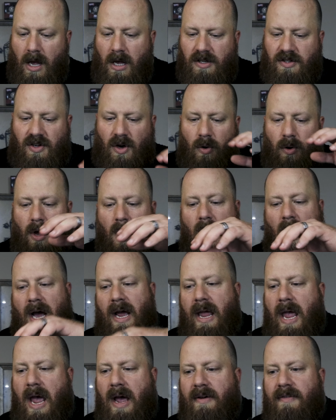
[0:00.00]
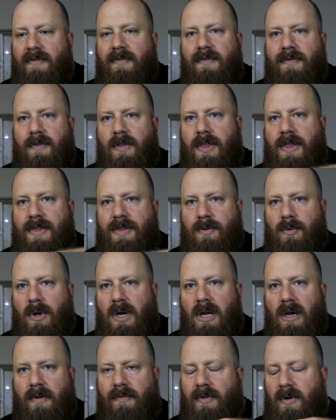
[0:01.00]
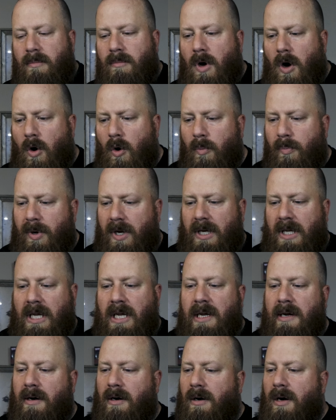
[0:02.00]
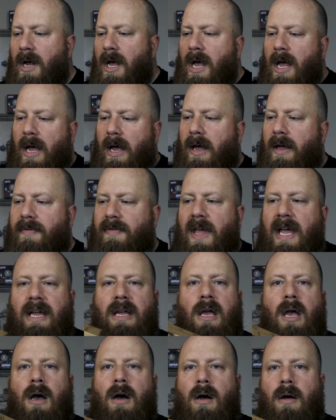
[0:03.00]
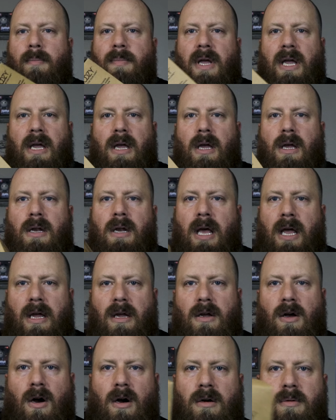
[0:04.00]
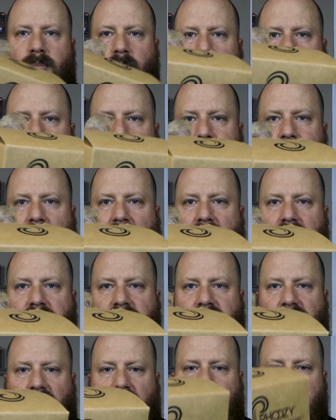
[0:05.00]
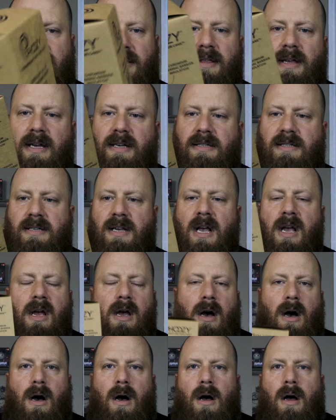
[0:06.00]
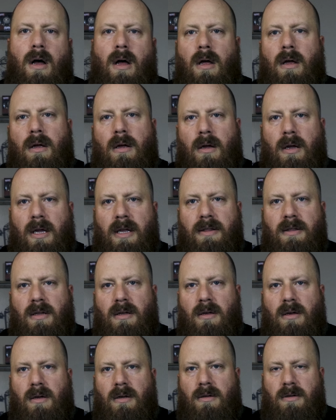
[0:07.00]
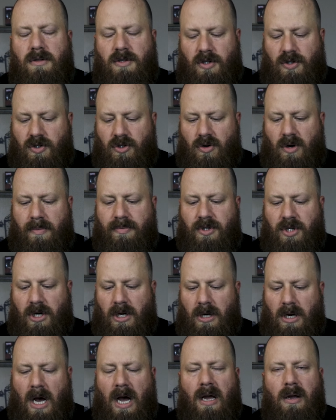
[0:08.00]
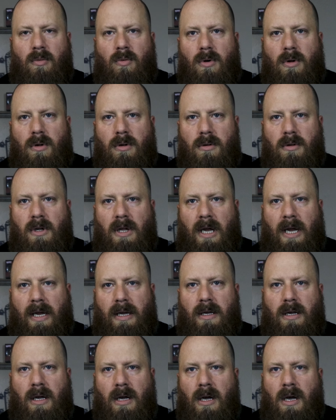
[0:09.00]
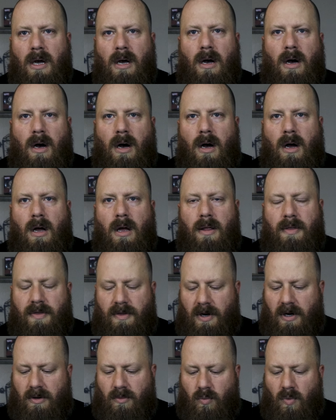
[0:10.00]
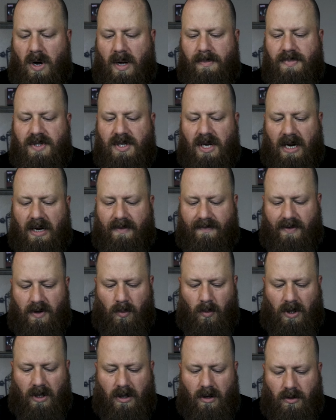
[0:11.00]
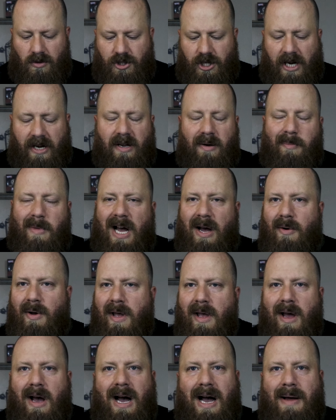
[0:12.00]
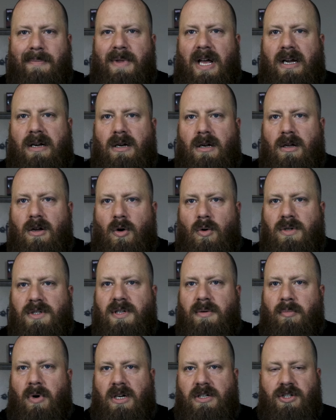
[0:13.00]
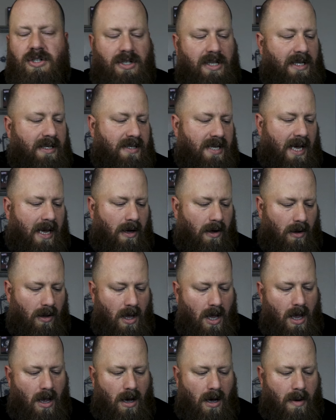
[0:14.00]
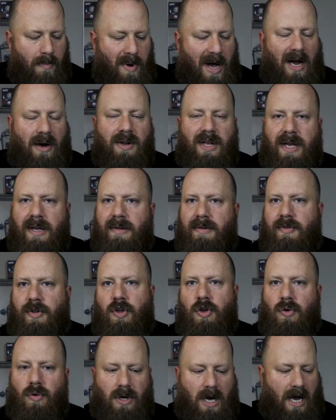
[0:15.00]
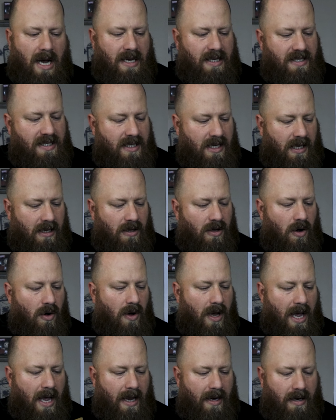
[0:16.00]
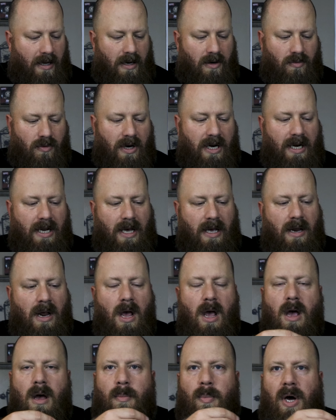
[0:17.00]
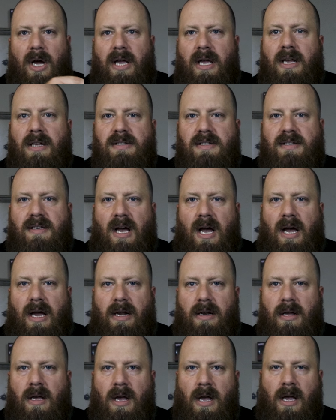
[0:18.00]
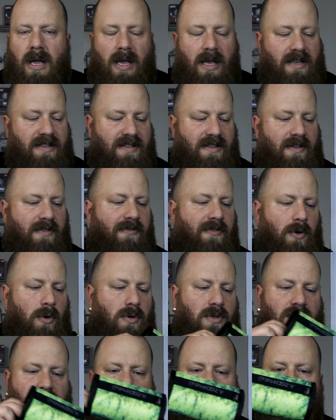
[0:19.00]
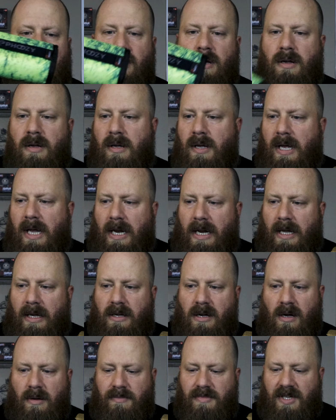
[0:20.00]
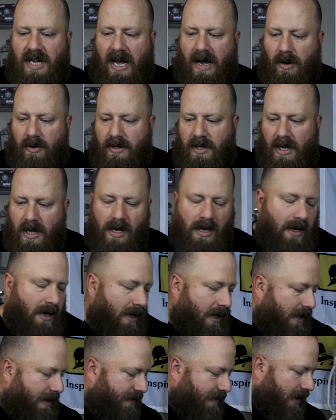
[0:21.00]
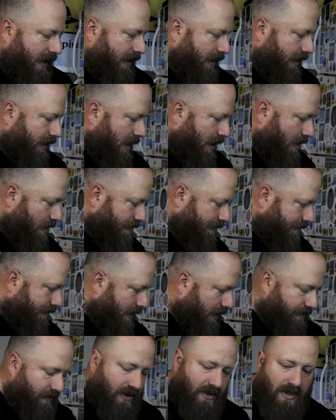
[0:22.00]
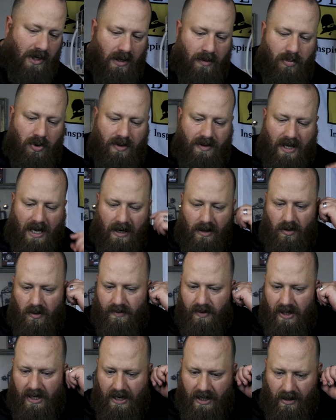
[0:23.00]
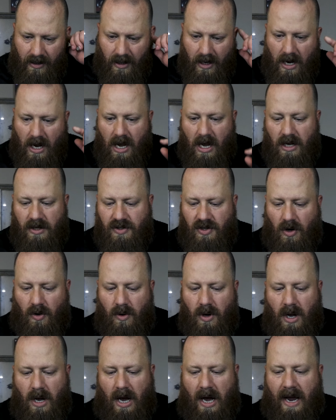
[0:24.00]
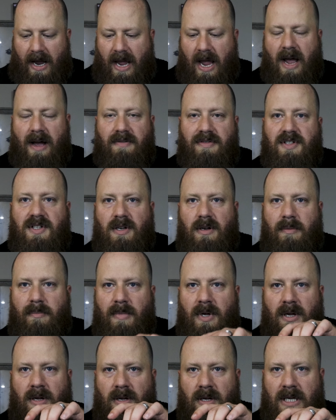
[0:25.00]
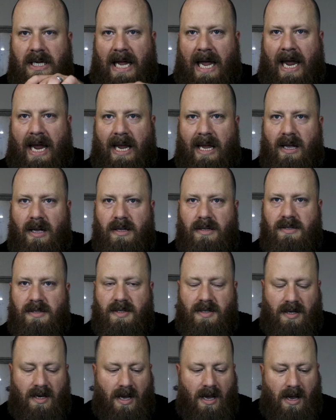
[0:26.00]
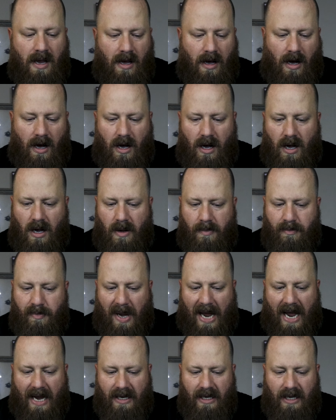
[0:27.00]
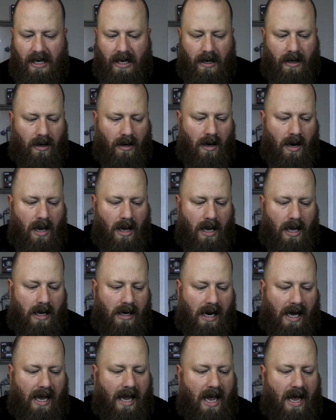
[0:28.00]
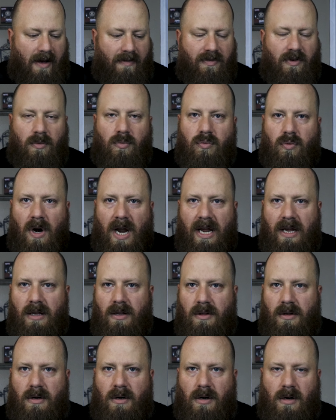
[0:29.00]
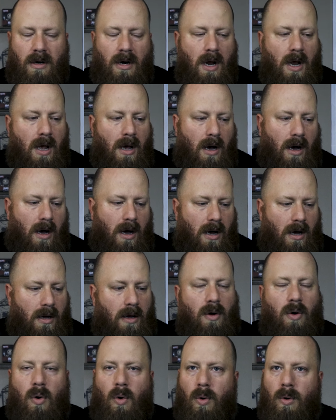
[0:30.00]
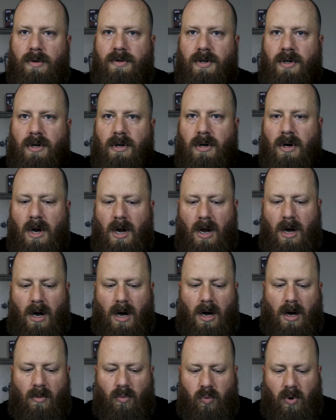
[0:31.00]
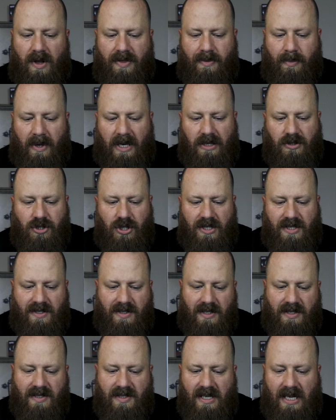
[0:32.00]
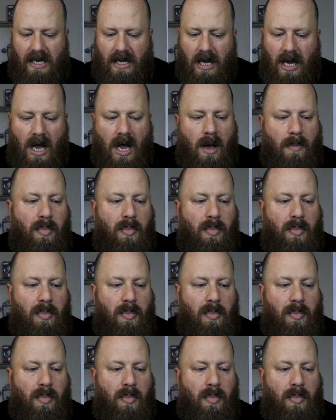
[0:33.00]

So I have three of them open here and they come in a cardboard box like this. Uh, in the description I will link uh, their website if you want to go check them out. I'm not going to go into much detail about it. You guys can go ahead and read it. But inside is the Phoozy and it comes out and there you go. I'm just going to put that over here. So I have some cans uh, back here and I have a regular uh, holder uh, with me just to see.